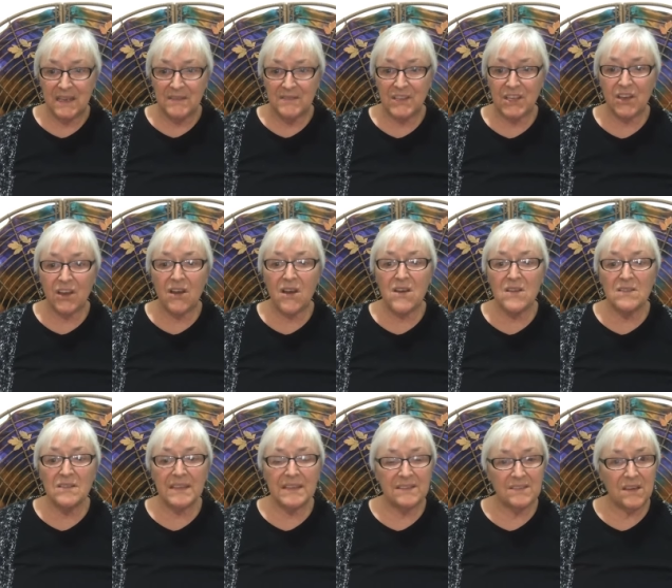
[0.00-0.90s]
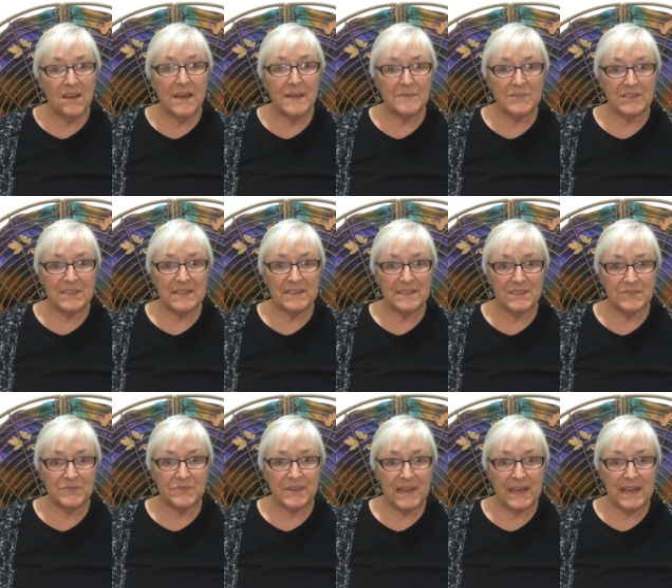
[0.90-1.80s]
The only time
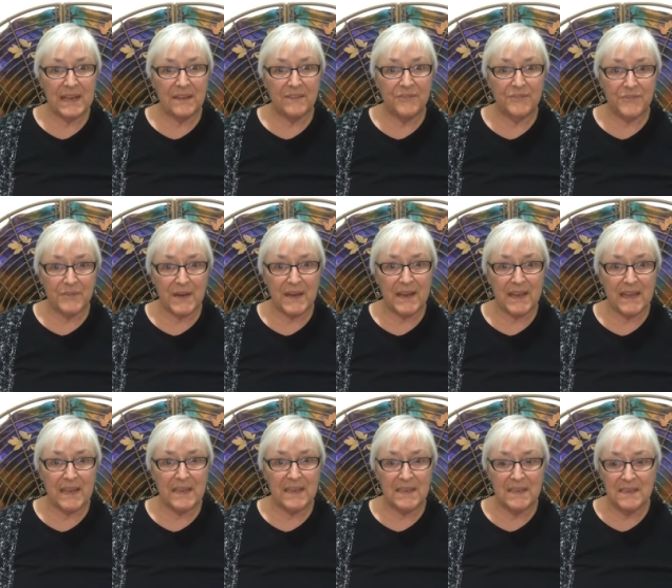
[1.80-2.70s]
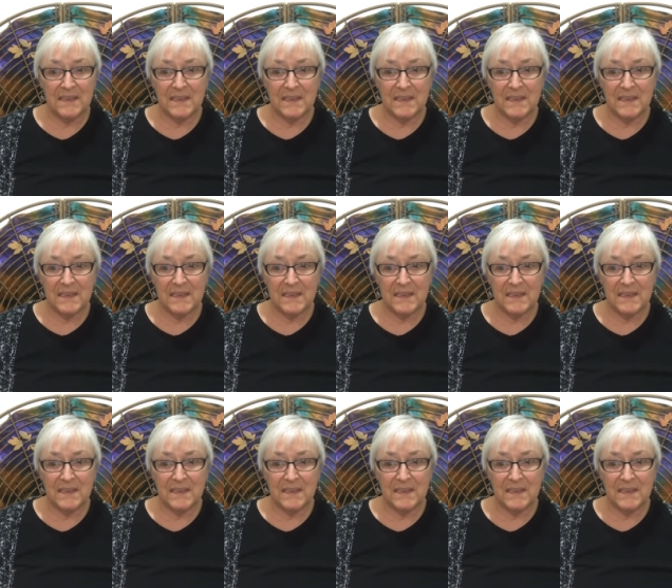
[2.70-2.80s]
she's free